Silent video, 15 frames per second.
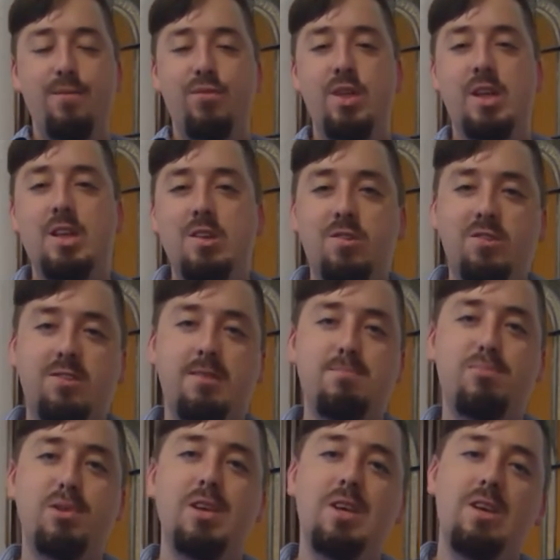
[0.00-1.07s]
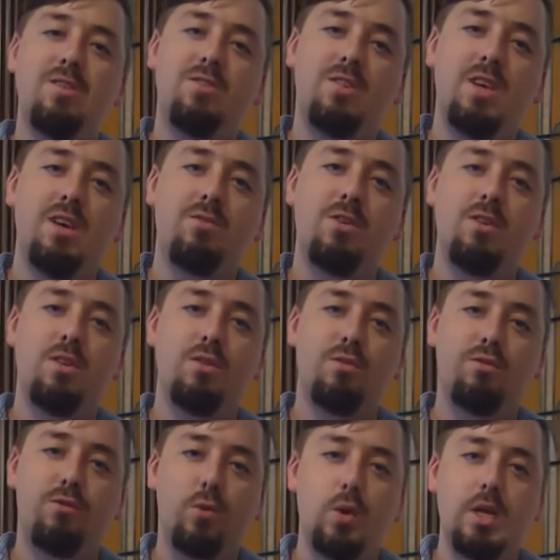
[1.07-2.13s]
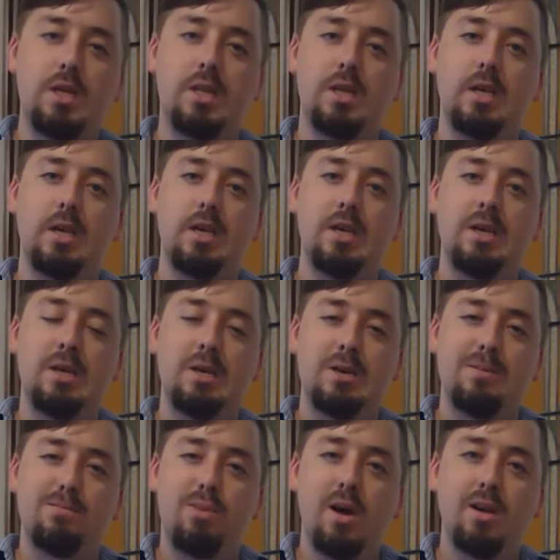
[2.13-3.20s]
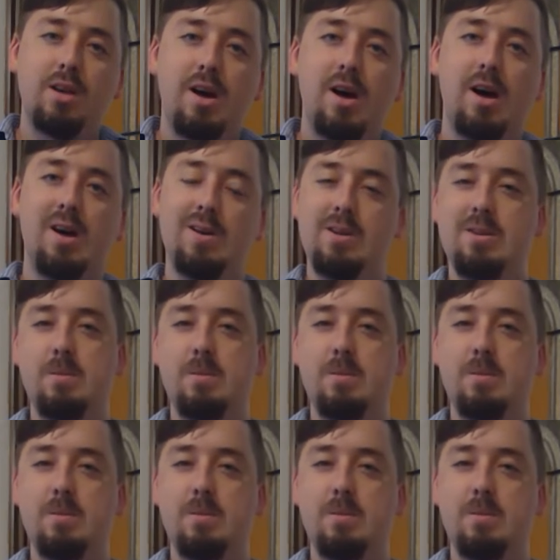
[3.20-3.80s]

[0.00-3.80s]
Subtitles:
that he simply is given freely by God.